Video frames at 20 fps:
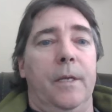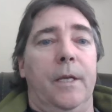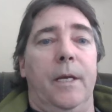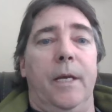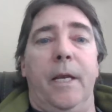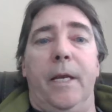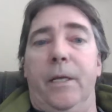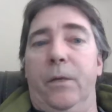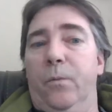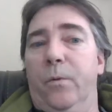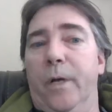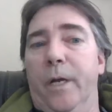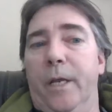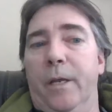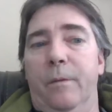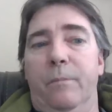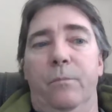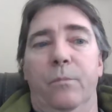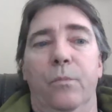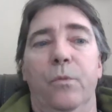
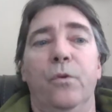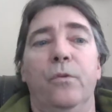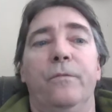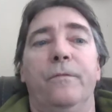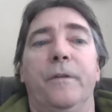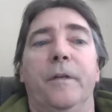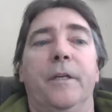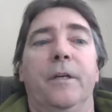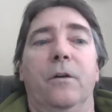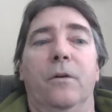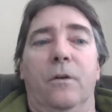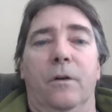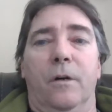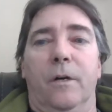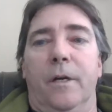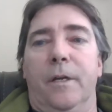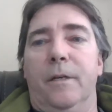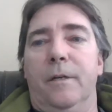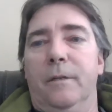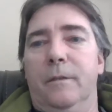anyway, moving
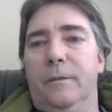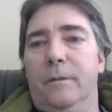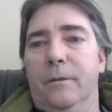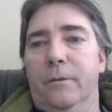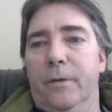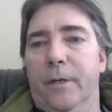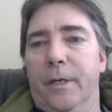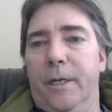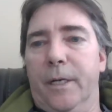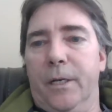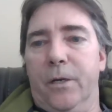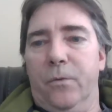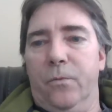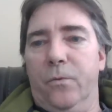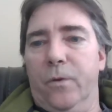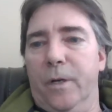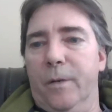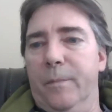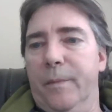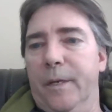on. All right, I
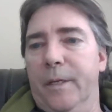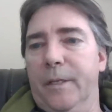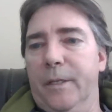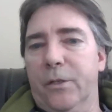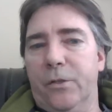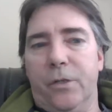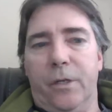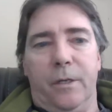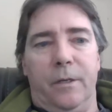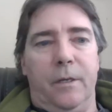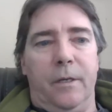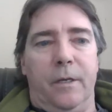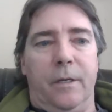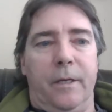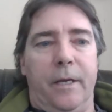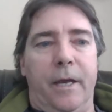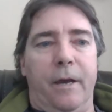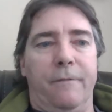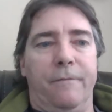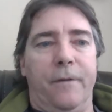don't want to make this a
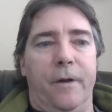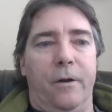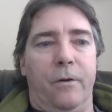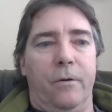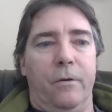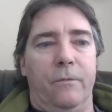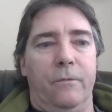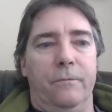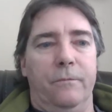half-hour